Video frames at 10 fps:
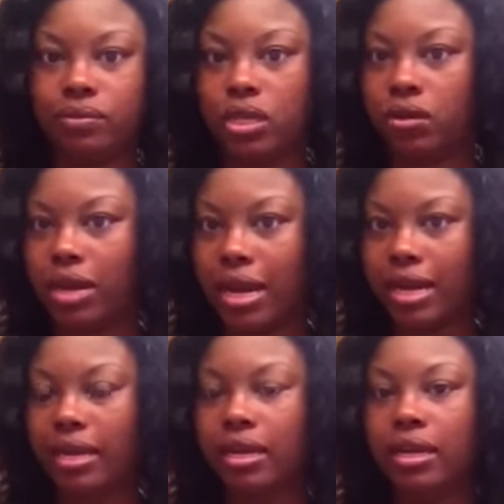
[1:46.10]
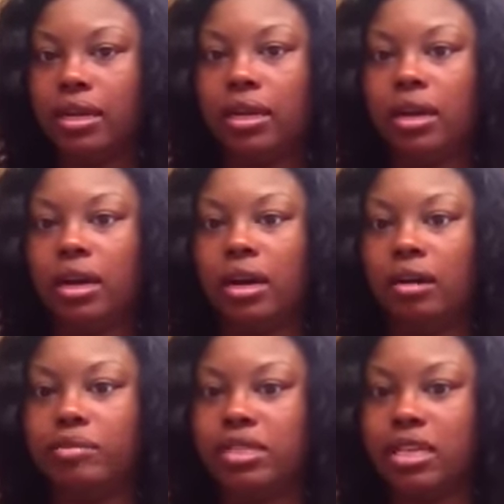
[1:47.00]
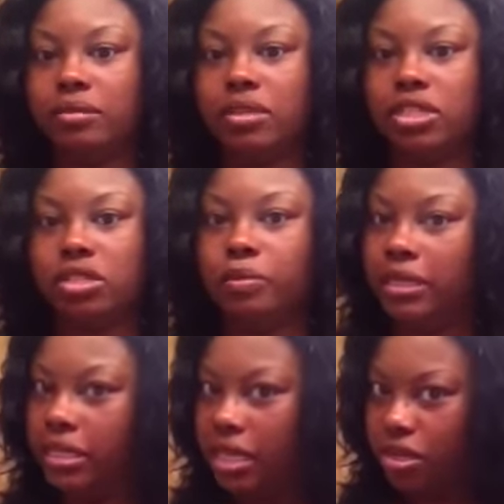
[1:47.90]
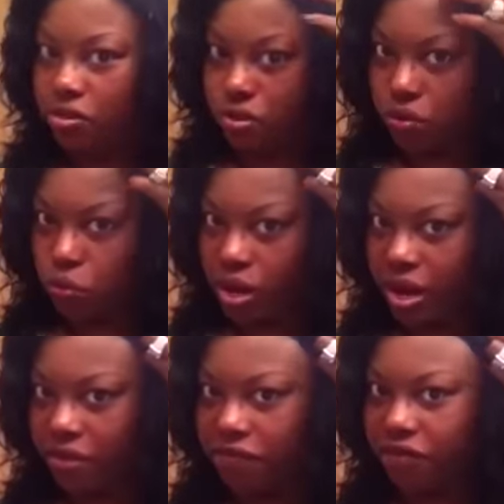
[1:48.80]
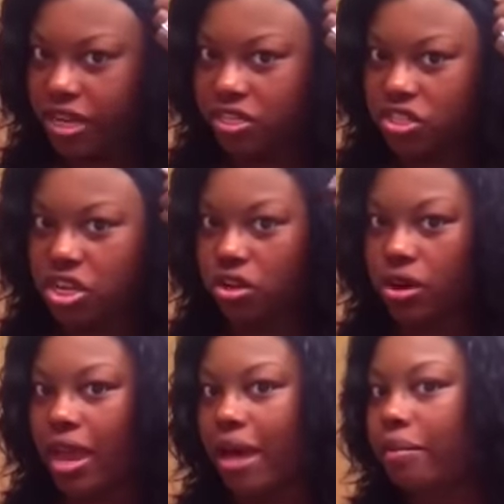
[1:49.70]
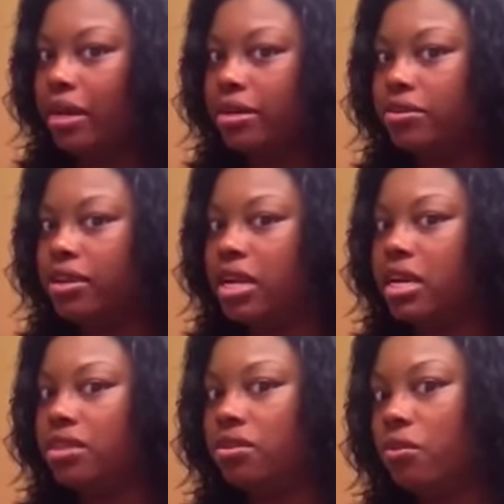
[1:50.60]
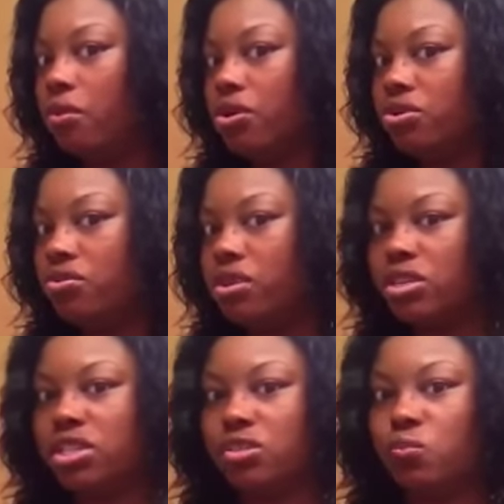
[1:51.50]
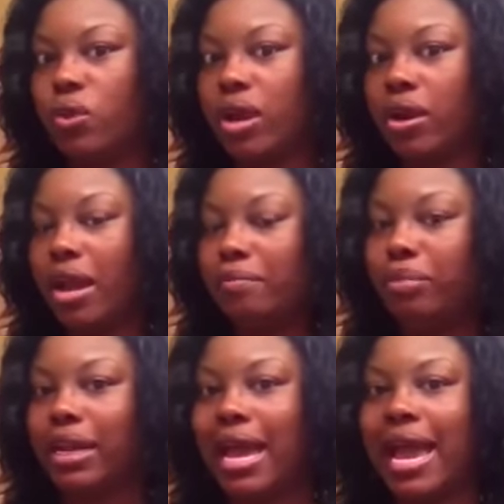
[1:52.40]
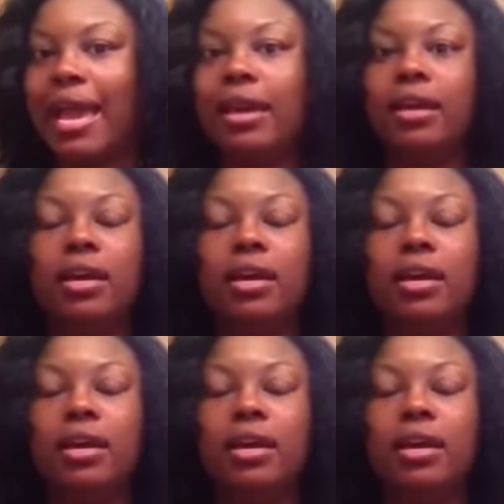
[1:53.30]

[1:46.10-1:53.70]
Okay, it seems to just blend in. You could wear a flesh color cap underneath, or you can just wear a black.